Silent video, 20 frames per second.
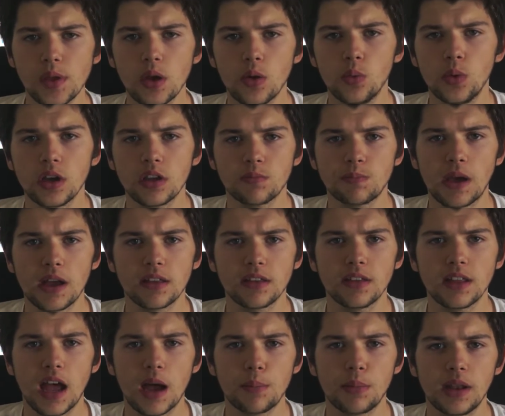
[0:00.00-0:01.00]
We expect
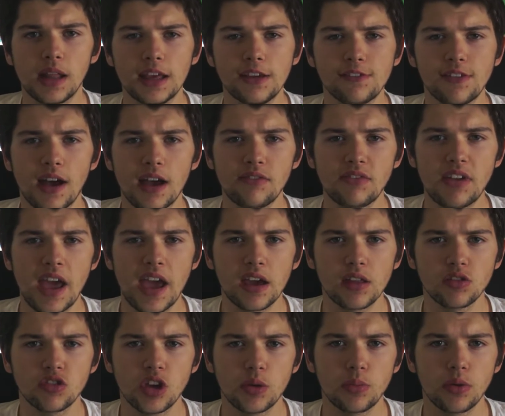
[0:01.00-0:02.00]
an Apple
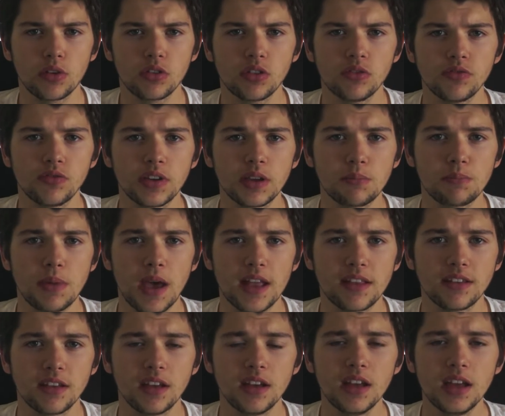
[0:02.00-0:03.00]
A5X chip or something
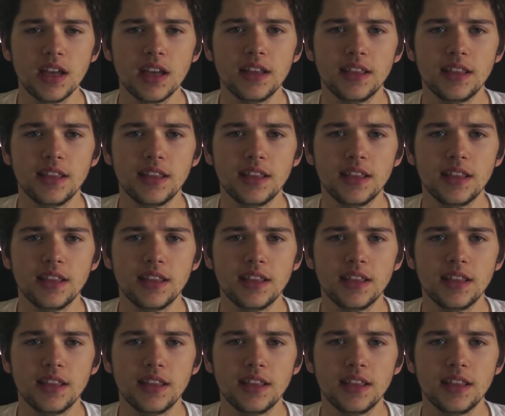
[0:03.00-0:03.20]
better.